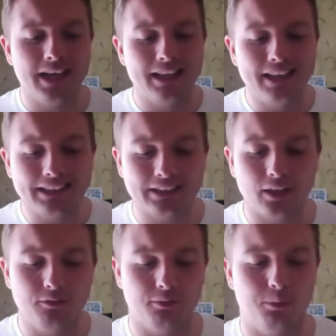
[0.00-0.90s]
Let's
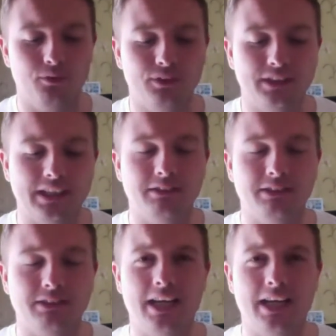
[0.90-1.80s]
hope for more of the same
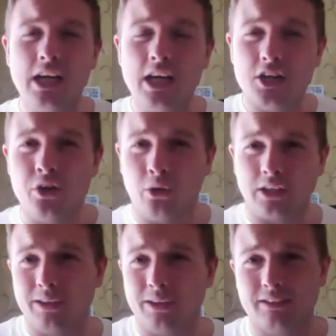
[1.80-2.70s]
today. Not
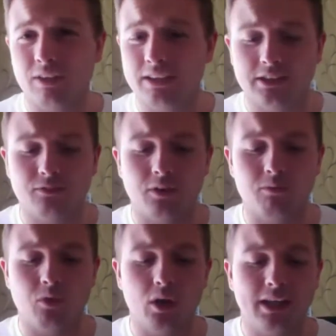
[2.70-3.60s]
only is it racing
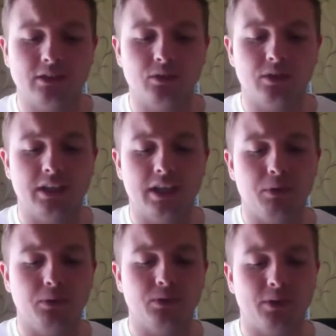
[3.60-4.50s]
from Royal Ascot today,
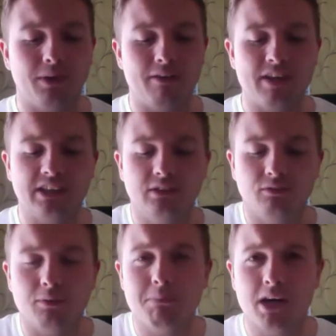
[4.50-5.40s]
we also have action
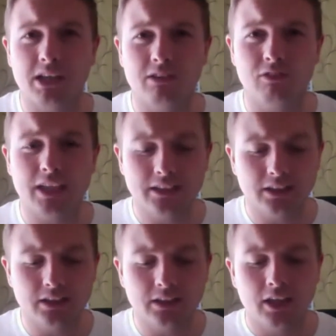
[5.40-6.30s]
from Market
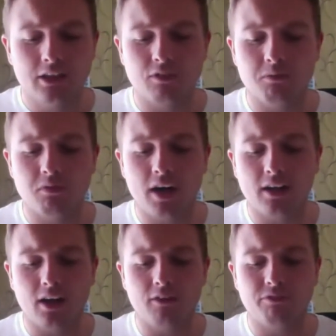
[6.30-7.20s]
Raisin, from
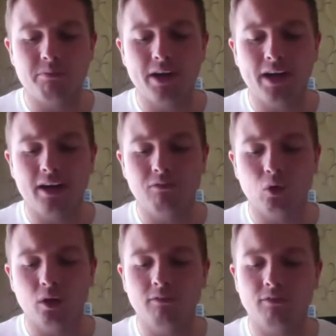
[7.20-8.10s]
Redcar, from Down
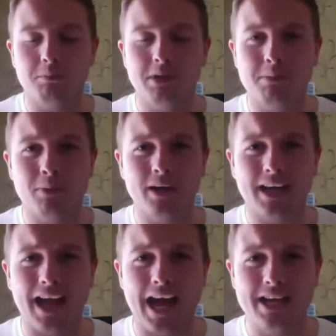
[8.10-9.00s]
Royal, from Limerick
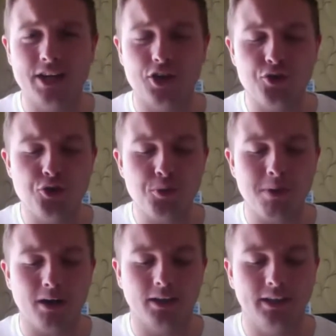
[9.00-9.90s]
and
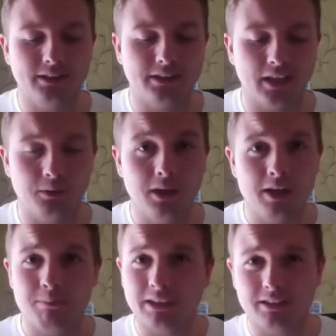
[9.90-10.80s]
Newmarket. So
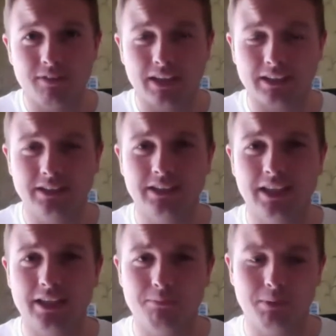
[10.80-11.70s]
plenty of action
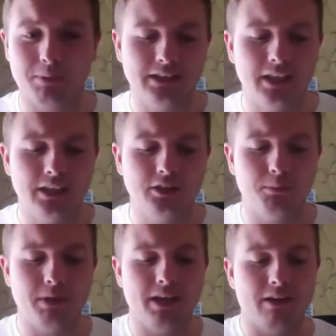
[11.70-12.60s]
taking place.
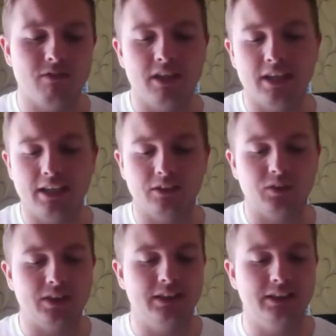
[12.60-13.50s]
Should be a really
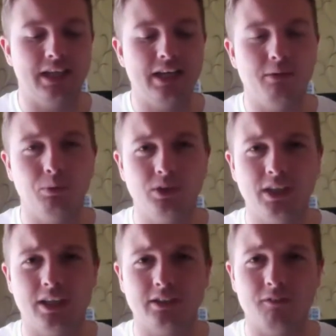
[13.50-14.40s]
interesting day. And we'll
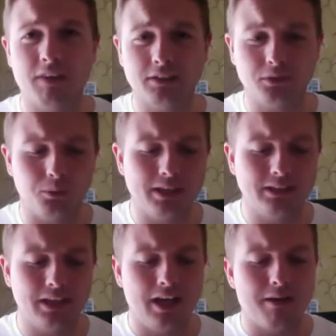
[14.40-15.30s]
start off, as
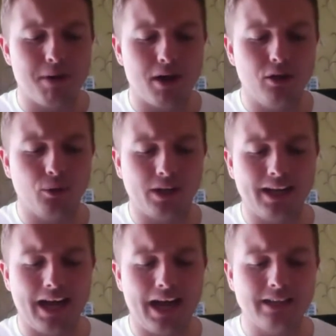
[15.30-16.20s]
always, by
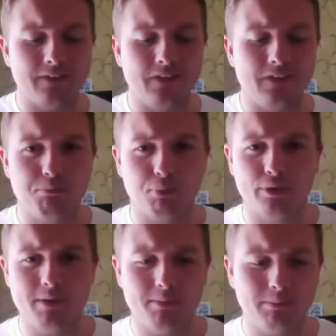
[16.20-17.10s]
looking at the
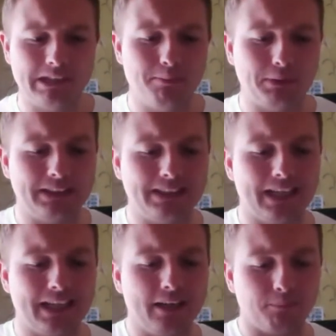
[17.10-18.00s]
premium tip
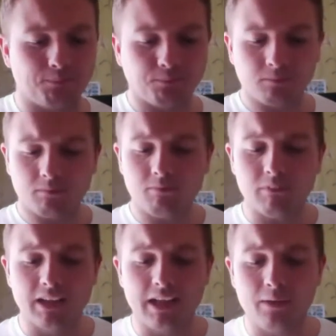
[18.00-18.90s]
today.
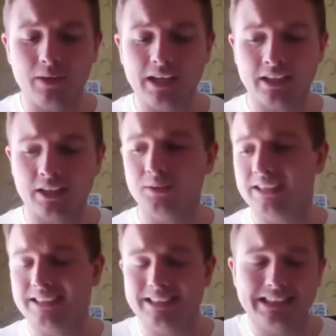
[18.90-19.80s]
Now that goes
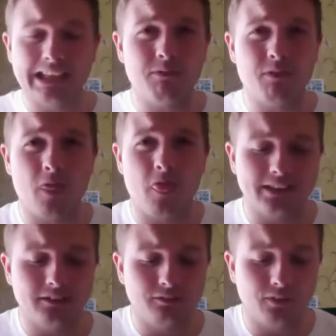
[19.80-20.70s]
in the
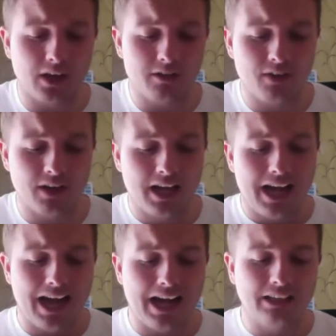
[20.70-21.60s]
7:35
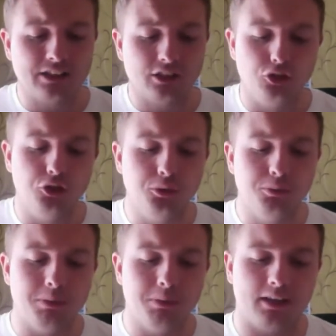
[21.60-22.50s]
at
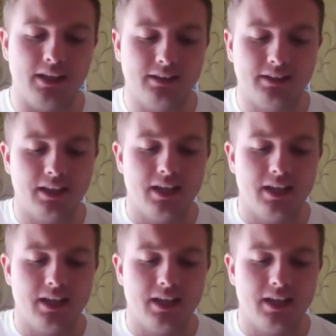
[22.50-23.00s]
Newmarket.